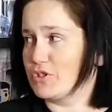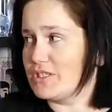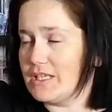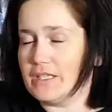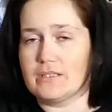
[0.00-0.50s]

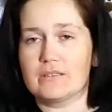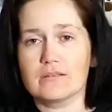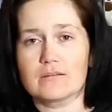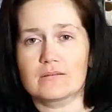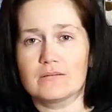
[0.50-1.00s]
Just these
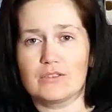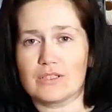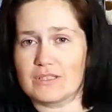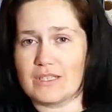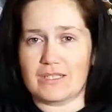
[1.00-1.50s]

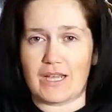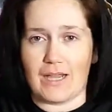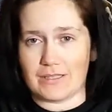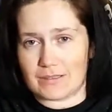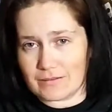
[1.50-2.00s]

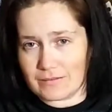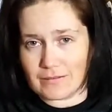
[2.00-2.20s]
guys.